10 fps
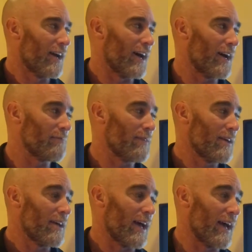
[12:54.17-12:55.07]

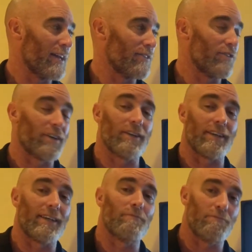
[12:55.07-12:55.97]
And you
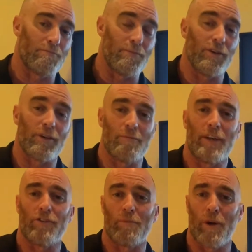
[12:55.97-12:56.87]
can
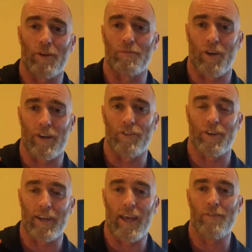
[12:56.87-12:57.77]
bet your bottom dollar you're
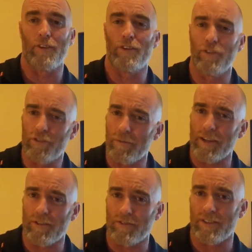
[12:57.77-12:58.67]
going to have a huge
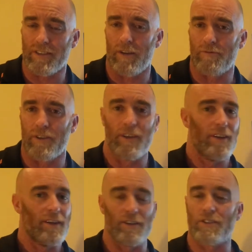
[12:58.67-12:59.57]
amount of discomfort
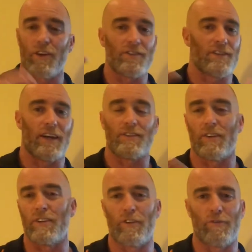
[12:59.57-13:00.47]
associated
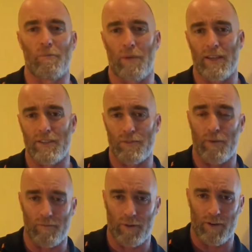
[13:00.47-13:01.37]
in different places
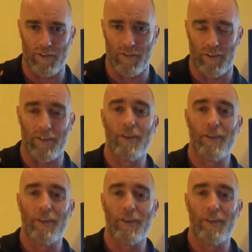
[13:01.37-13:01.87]
because of it.